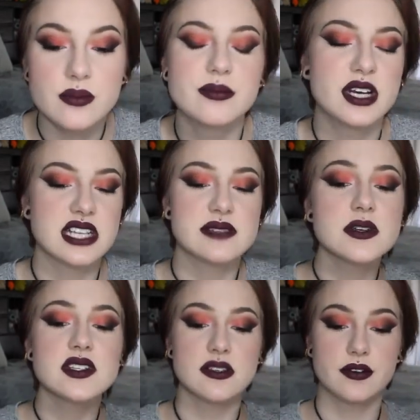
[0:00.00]
but it's
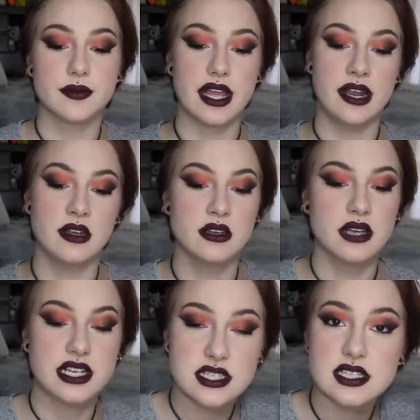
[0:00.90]
mostly for red.
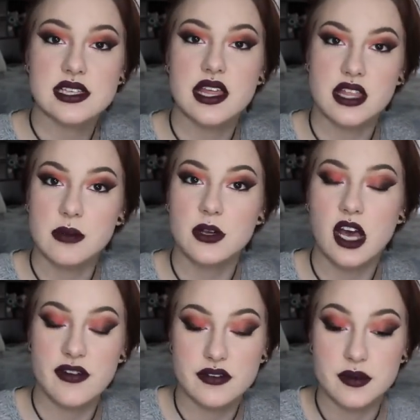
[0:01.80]
I did this themed
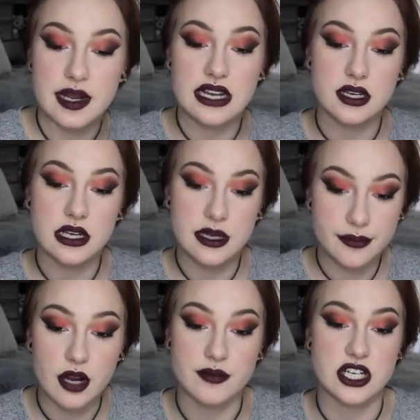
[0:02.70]
off of a red
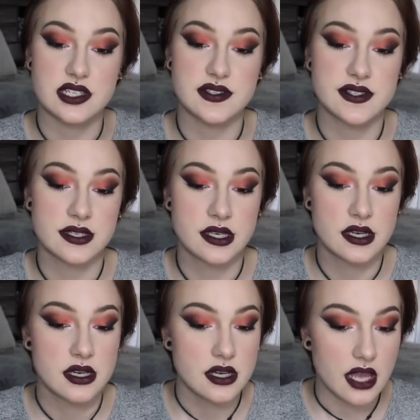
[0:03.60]
prom dress,
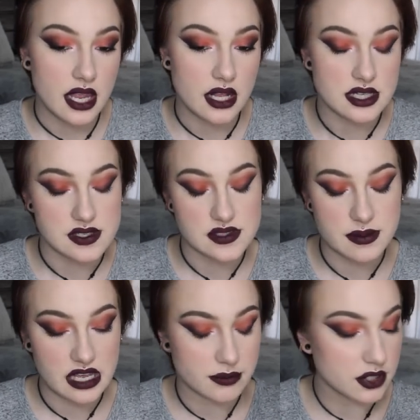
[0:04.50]
and this is the
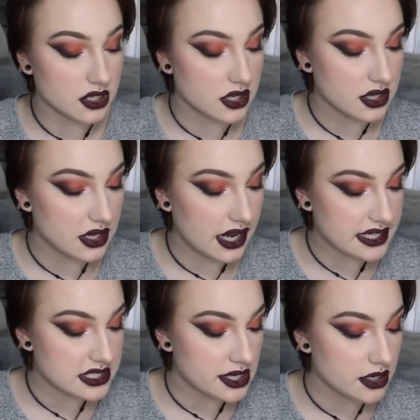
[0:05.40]
makeup look I
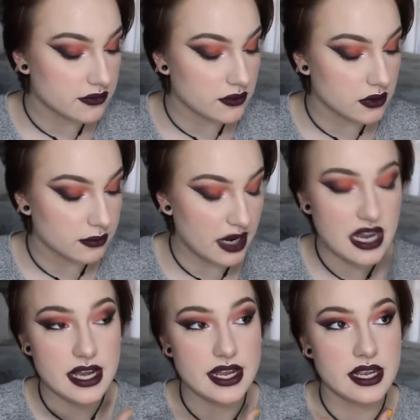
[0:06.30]
did for
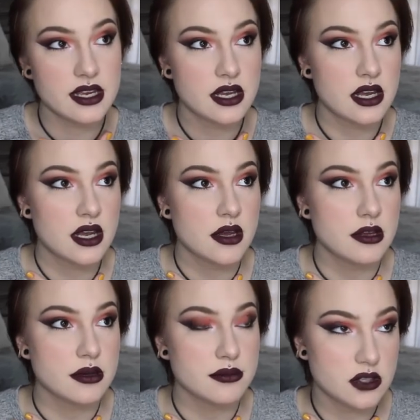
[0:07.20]
my
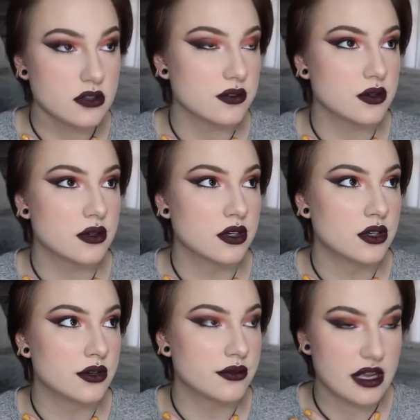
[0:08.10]
beautiful
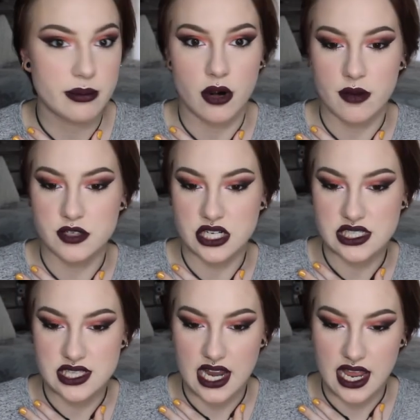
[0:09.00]
red prom
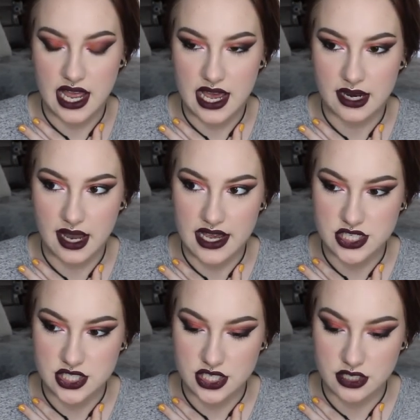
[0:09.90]
dress that I had
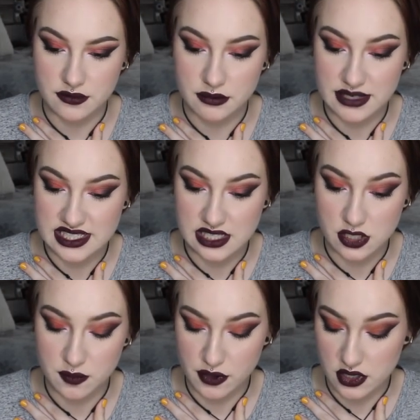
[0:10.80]
last year for my
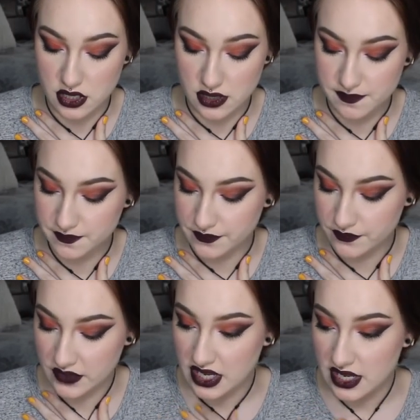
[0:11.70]
senior prom,
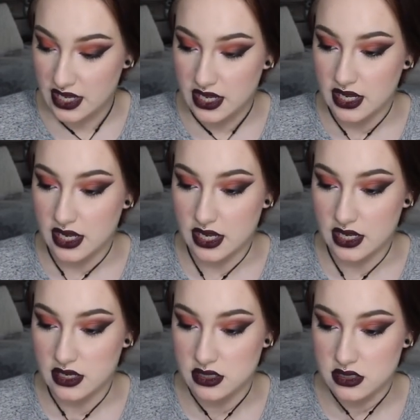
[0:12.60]

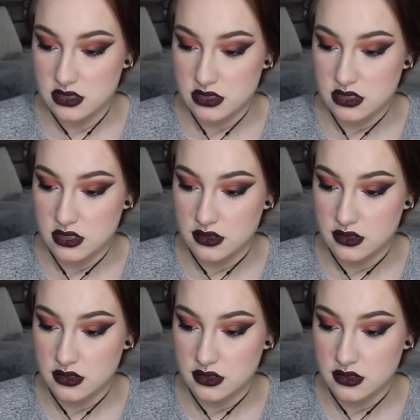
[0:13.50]
and